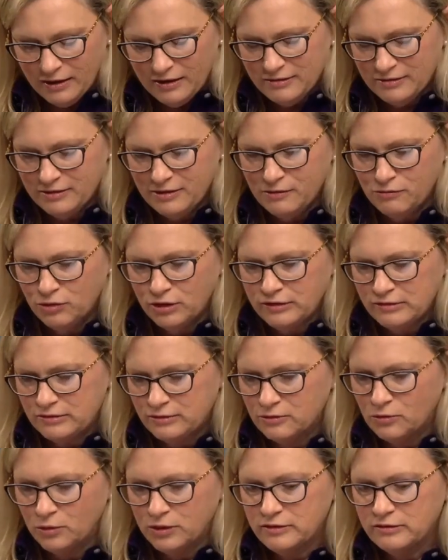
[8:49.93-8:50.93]
Steve,
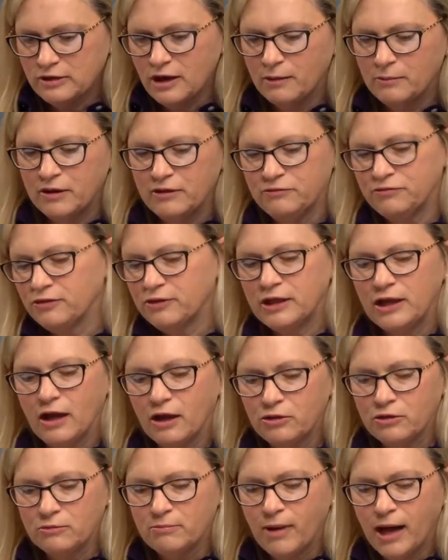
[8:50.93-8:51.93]
what's coming for the
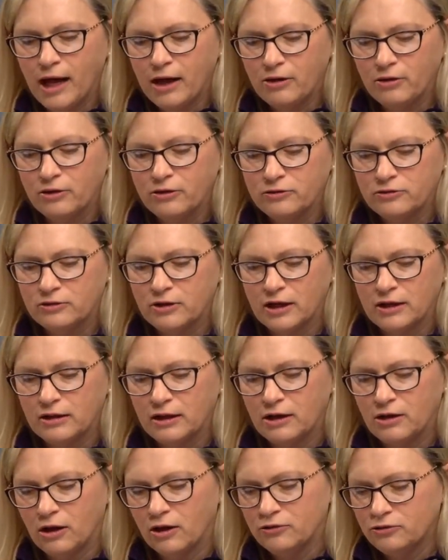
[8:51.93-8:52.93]
other models, and
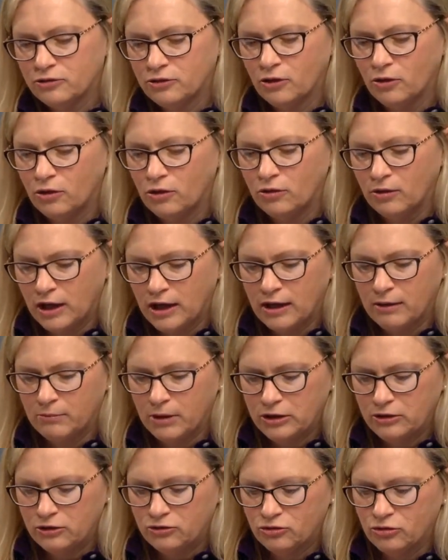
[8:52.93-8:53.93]
then also
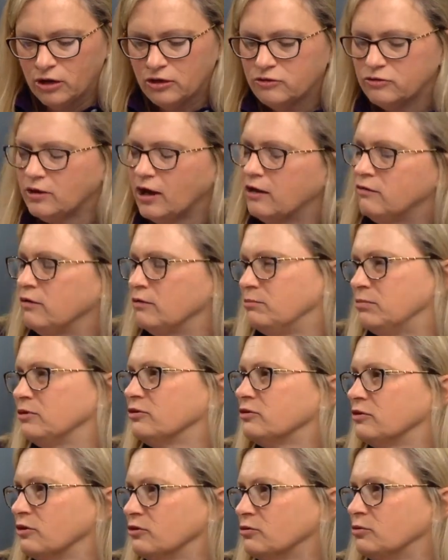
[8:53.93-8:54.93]
on the truck side of a
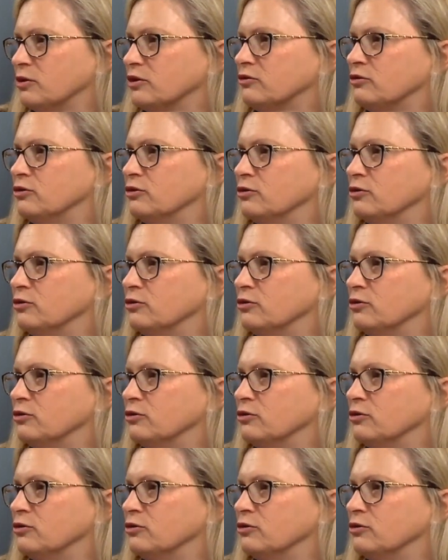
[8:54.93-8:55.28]
business? What's